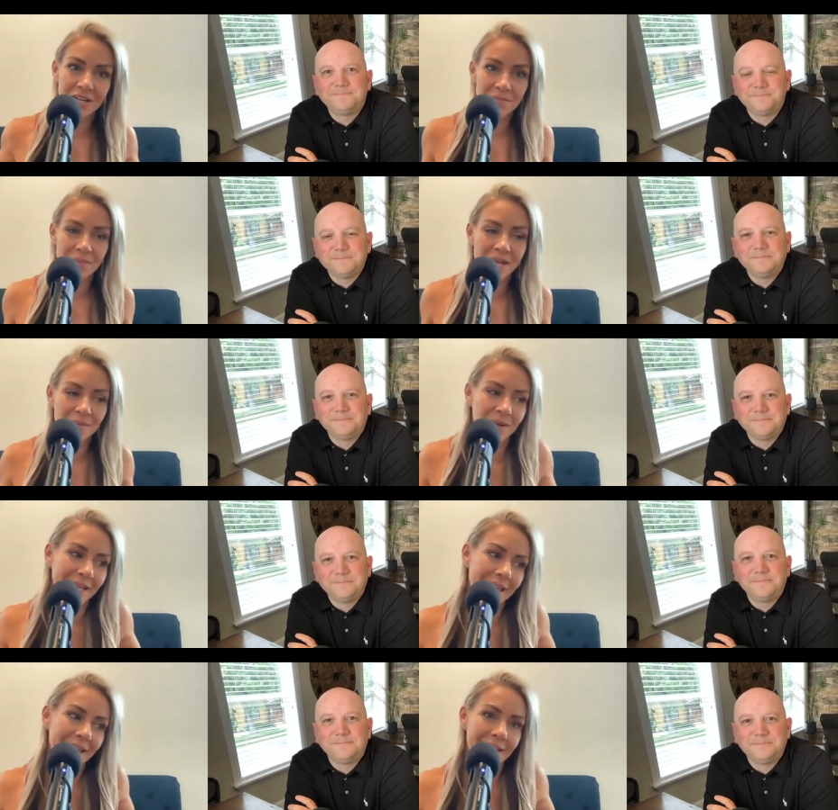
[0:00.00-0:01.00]
Speaker 1: impact, but I
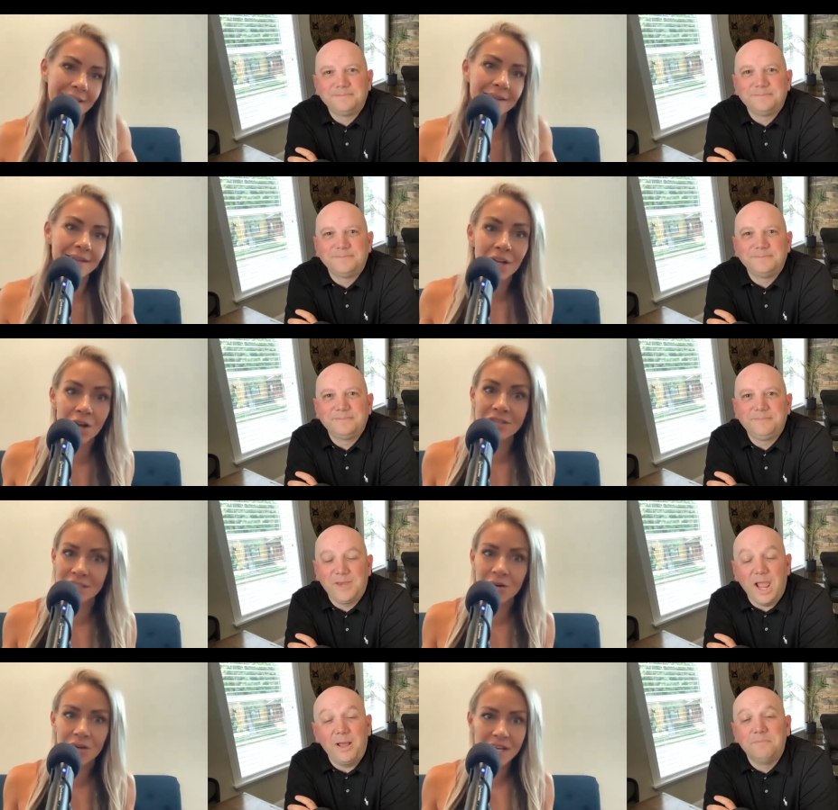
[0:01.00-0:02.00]
can't, you know?
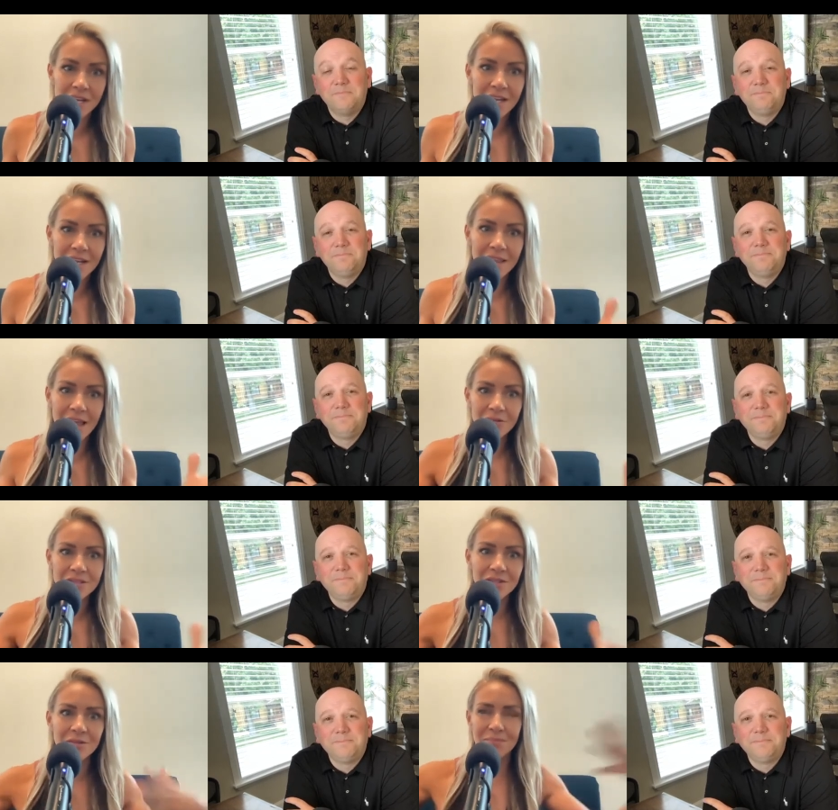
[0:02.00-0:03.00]
So yeah. it
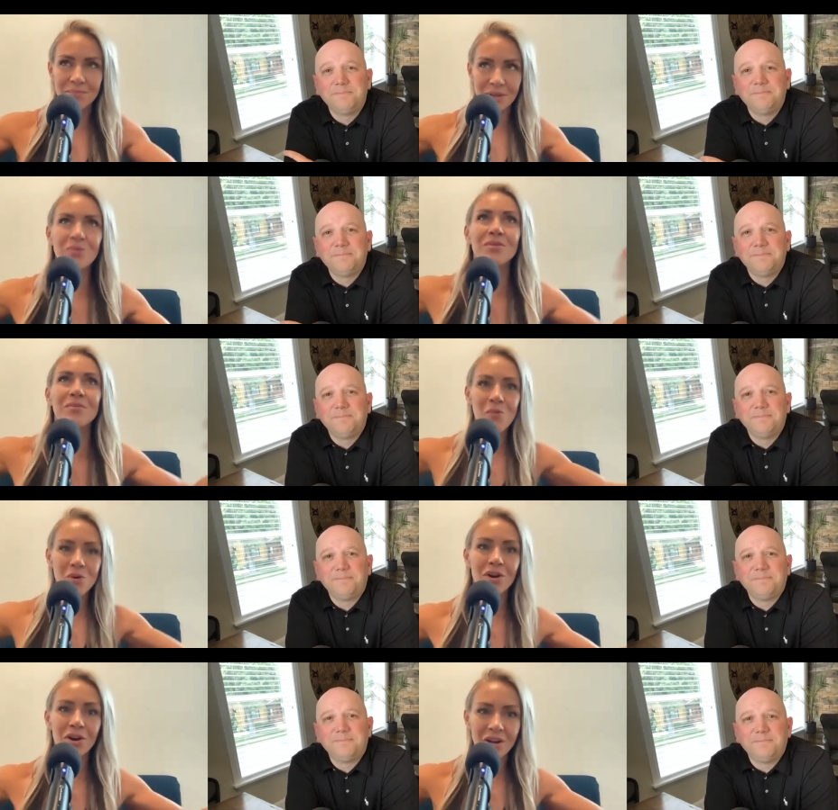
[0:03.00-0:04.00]
allows you to build
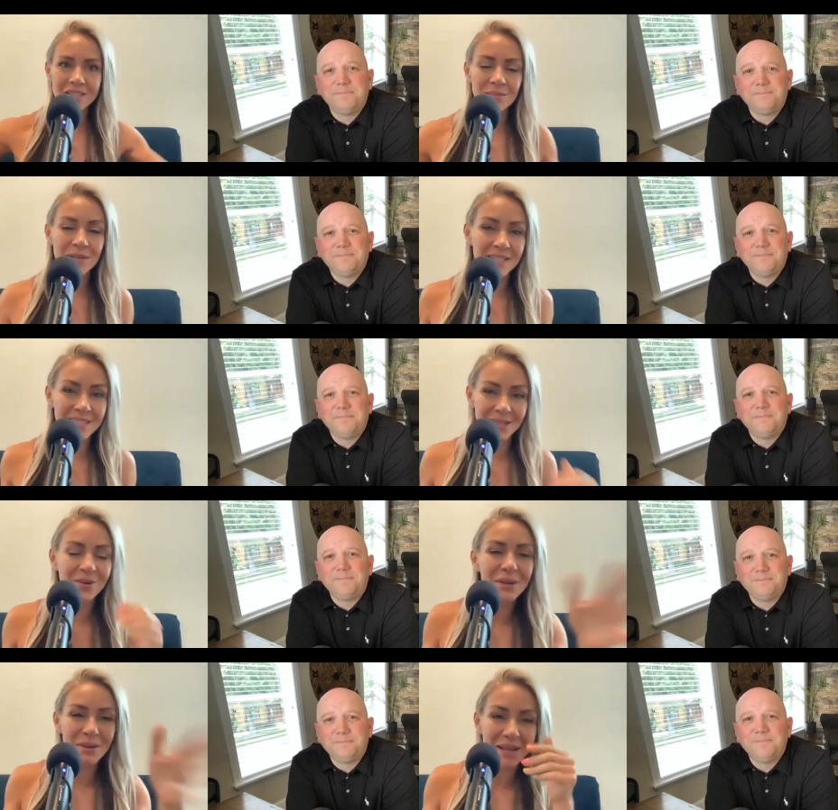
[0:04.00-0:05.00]
more awesomeness. So
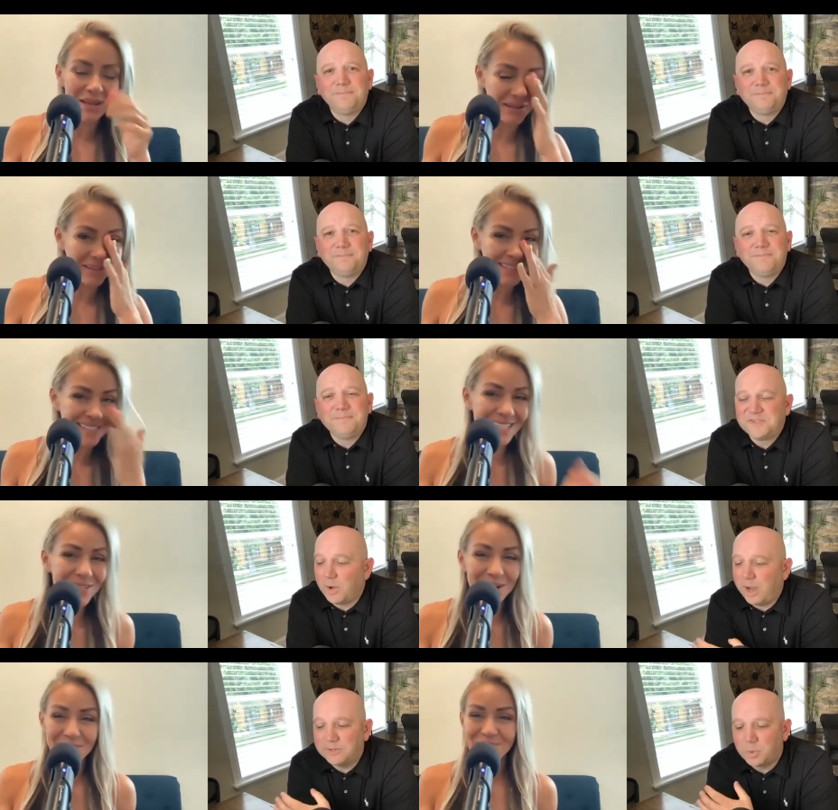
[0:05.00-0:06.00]
anyway, I
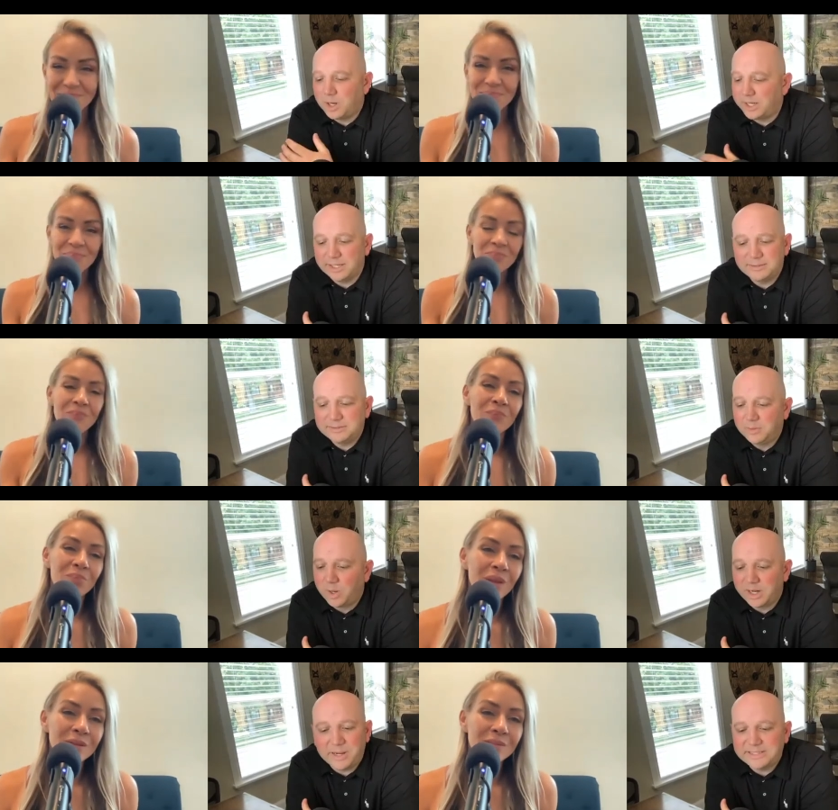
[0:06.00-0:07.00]
continue. So I was
Speaker 2: working,
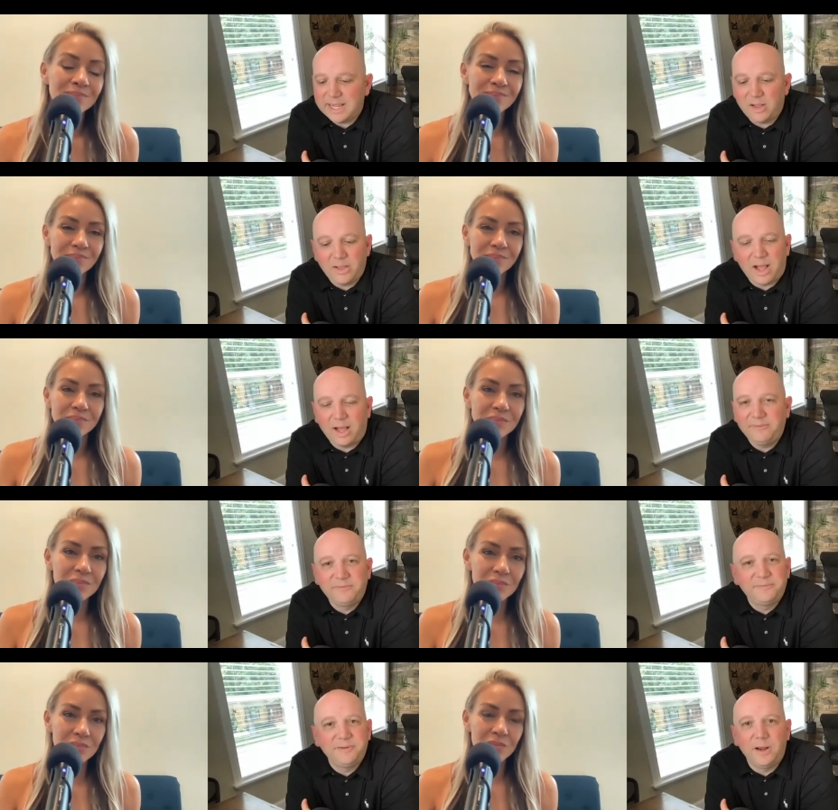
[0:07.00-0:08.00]
working my tail off,
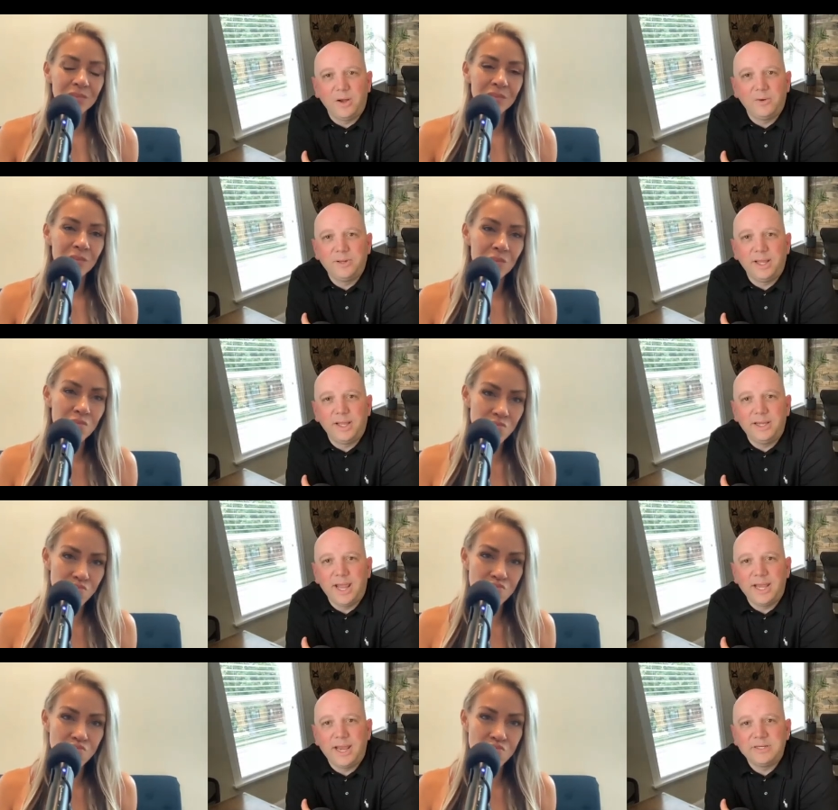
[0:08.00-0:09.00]
you know, and,
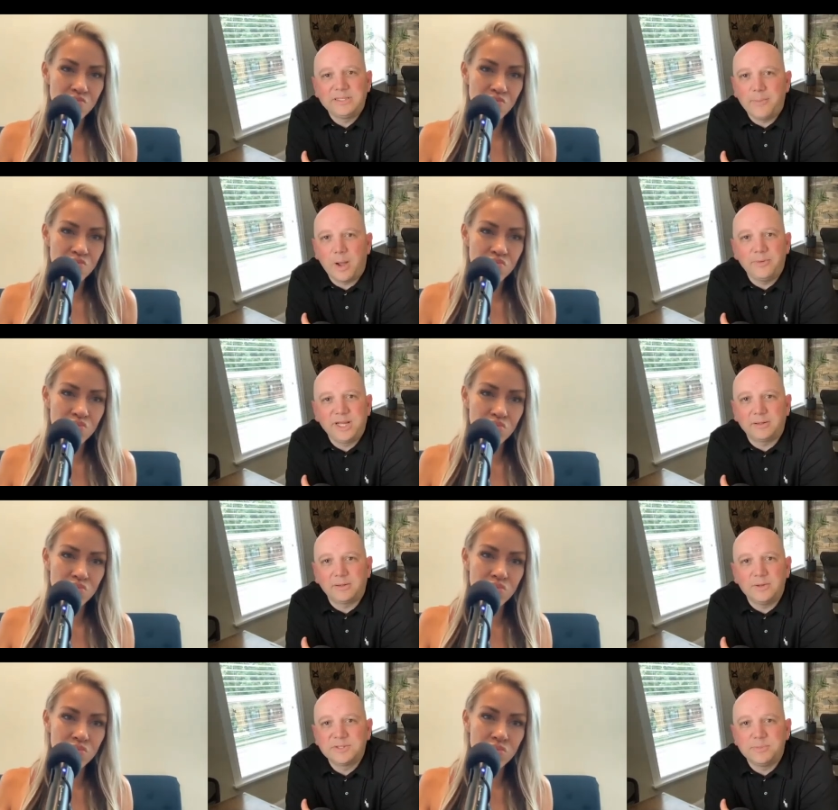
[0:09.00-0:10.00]
and every time I would get
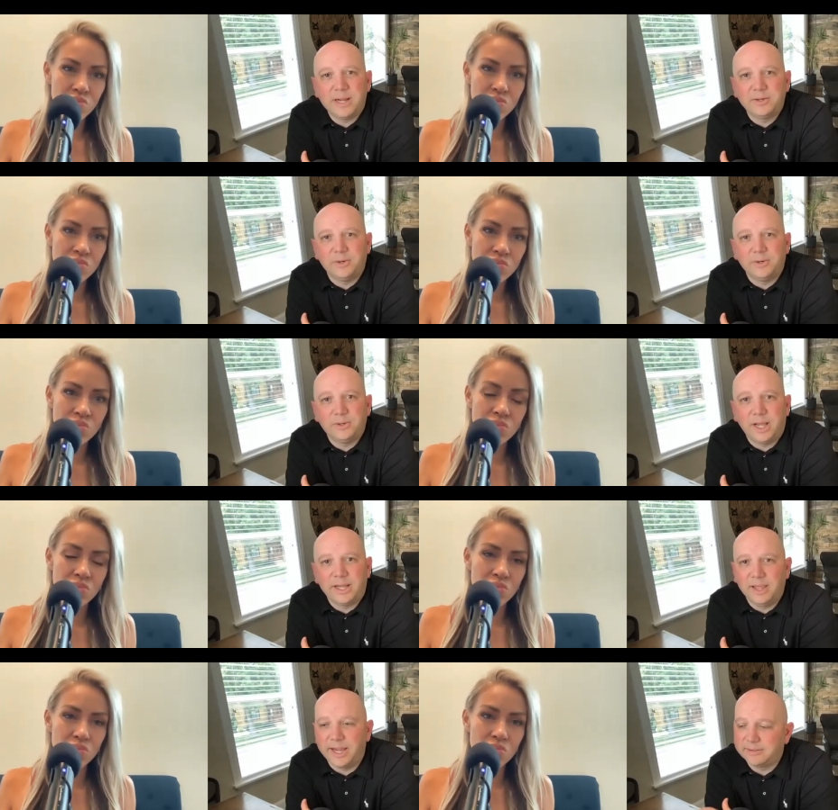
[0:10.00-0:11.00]
close to my goal,
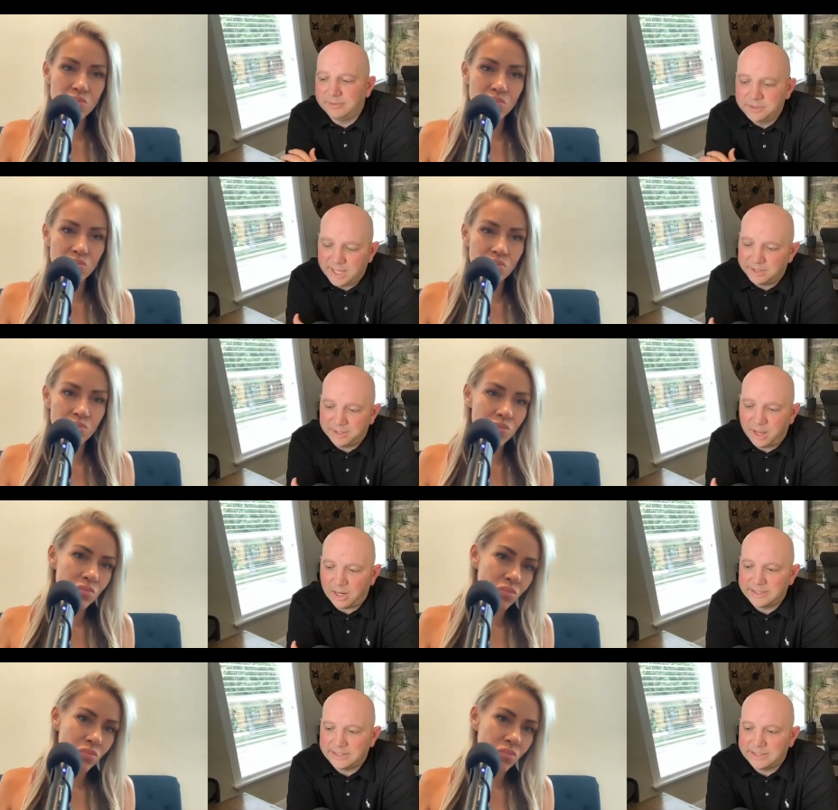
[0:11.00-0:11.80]
I'd like get knocked